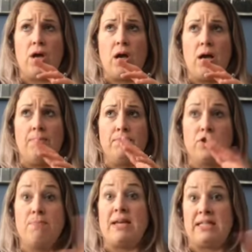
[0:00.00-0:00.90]

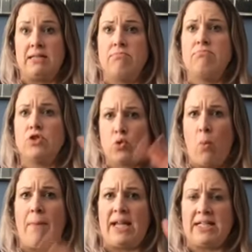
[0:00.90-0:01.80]
To
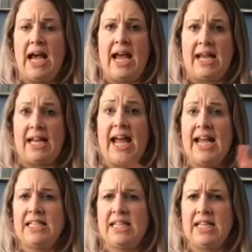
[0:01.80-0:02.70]
maintain, and
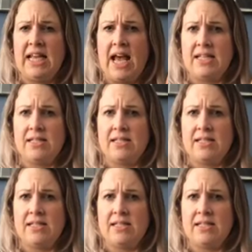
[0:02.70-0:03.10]
Katie